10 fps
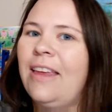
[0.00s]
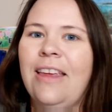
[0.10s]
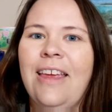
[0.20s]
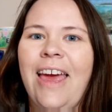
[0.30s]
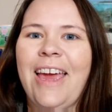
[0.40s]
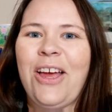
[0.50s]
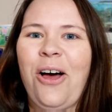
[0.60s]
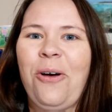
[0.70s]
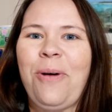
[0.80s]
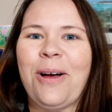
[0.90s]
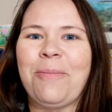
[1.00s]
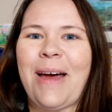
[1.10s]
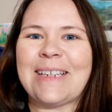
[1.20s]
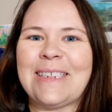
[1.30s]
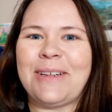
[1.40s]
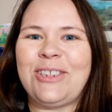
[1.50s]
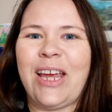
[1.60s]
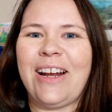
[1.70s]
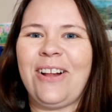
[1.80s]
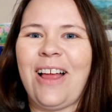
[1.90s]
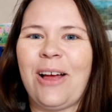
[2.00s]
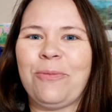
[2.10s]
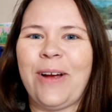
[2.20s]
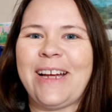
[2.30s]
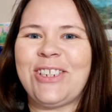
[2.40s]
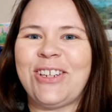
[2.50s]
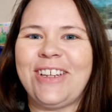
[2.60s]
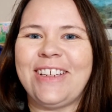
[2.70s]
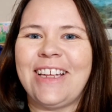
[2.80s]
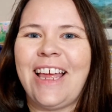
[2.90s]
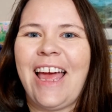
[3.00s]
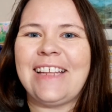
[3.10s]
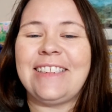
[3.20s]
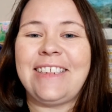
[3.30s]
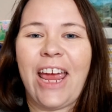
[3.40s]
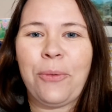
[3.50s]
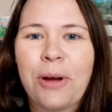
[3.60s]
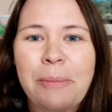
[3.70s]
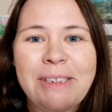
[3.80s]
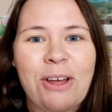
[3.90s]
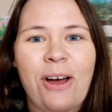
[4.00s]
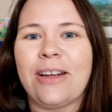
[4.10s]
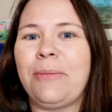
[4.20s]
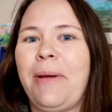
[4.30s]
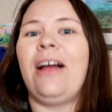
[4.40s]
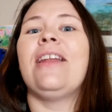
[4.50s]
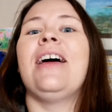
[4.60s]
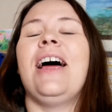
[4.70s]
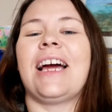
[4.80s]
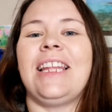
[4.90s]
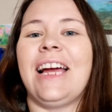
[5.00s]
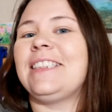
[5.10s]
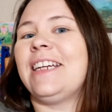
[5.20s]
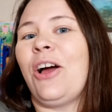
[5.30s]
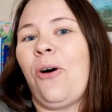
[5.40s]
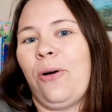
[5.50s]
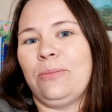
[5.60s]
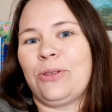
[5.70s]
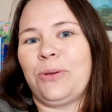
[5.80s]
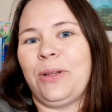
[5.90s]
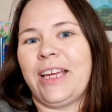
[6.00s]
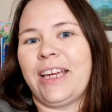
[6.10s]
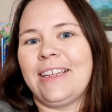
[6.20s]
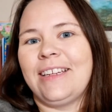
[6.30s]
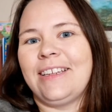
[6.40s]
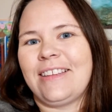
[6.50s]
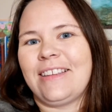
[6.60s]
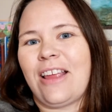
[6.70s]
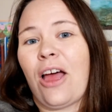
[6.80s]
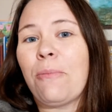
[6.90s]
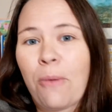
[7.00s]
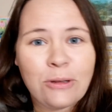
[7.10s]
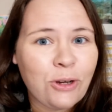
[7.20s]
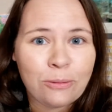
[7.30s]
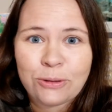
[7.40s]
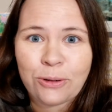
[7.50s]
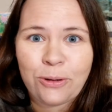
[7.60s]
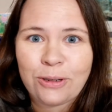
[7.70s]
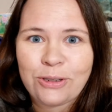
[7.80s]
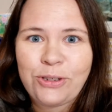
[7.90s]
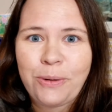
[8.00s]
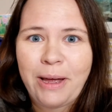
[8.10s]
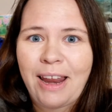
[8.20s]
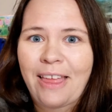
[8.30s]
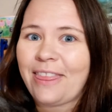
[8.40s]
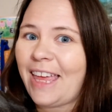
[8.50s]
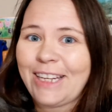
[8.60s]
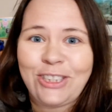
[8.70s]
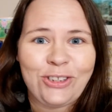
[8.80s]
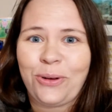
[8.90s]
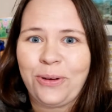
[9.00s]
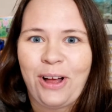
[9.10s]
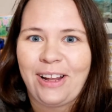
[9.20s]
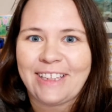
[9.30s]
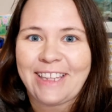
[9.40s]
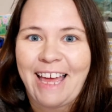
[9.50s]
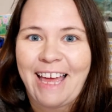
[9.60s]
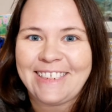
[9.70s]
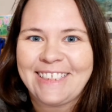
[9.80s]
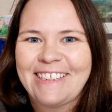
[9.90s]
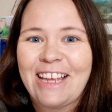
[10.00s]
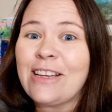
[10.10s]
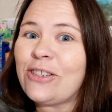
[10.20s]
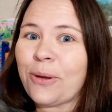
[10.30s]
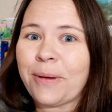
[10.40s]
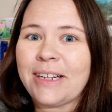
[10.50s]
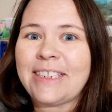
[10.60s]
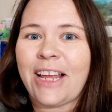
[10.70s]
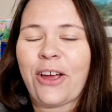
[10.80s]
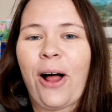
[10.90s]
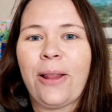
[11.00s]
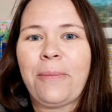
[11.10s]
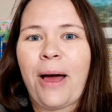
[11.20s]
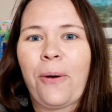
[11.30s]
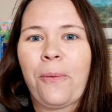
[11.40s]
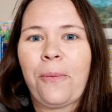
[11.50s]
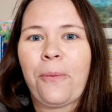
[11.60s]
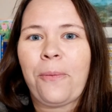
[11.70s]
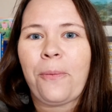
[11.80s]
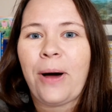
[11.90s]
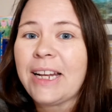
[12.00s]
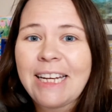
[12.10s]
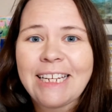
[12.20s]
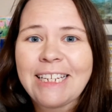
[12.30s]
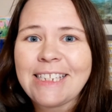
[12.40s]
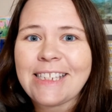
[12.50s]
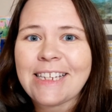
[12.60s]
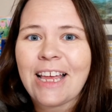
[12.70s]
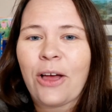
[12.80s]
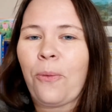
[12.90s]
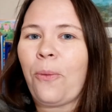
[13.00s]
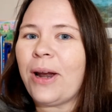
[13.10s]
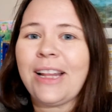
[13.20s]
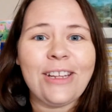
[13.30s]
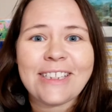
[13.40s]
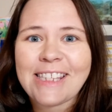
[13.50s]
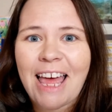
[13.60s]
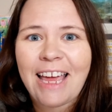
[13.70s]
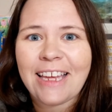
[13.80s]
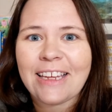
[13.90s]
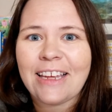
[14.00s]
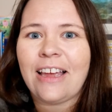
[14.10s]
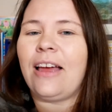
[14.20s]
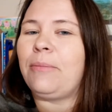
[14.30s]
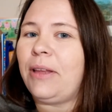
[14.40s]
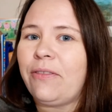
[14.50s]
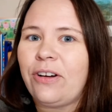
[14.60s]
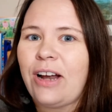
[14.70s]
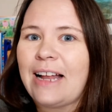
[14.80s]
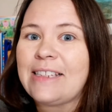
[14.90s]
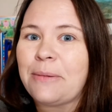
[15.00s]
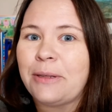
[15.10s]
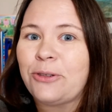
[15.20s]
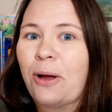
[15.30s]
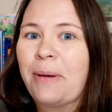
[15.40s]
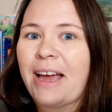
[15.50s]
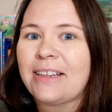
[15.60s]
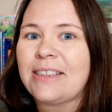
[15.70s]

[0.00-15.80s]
Hey y'all, welcome back to my channel. I'm Rachel, and today we're going to be talking about eclectic homeschooling. Most homeschoolers do it, they just don't call it that. So I'm going to tell you all about what it is, what it looks like, and believe it or not, some of the drawbacks.